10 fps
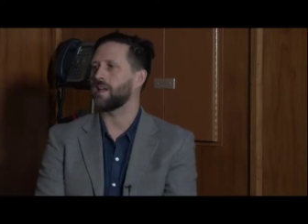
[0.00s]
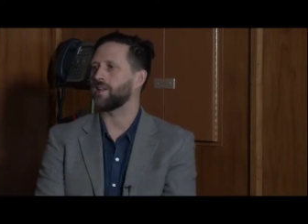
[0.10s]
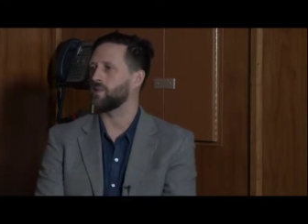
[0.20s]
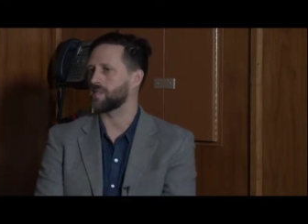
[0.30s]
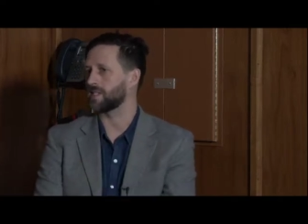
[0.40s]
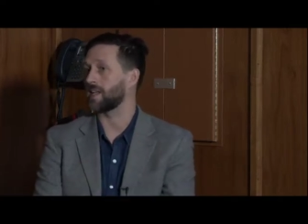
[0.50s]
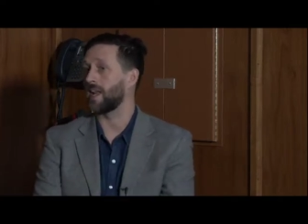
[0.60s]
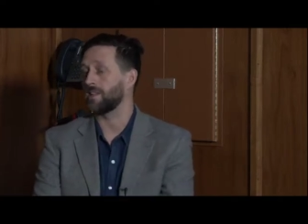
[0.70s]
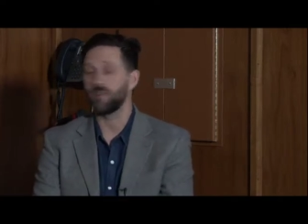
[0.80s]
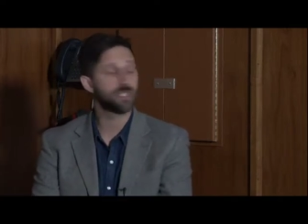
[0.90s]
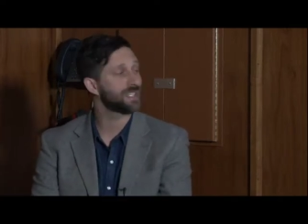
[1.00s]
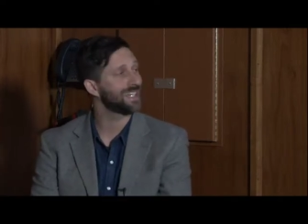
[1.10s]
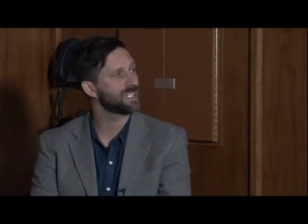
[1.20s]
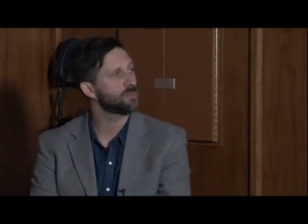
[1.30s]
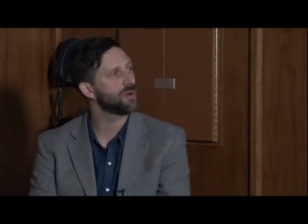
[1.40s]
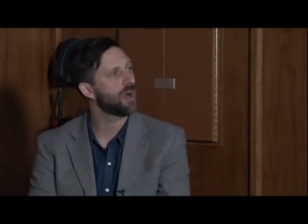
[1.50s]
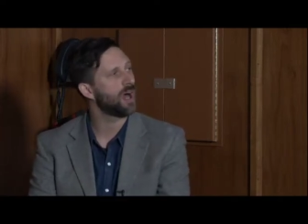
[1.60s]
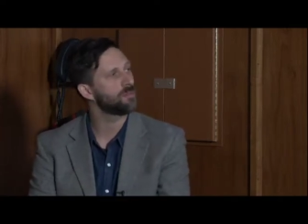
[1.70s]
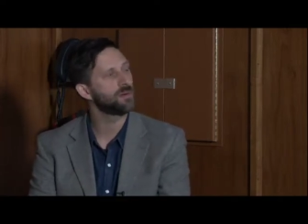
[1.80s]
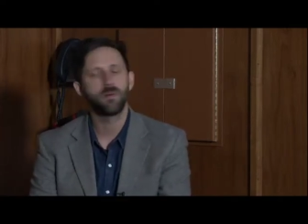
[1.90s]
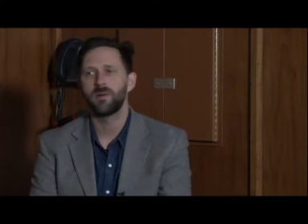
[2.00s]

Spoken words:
and uses it as a prop.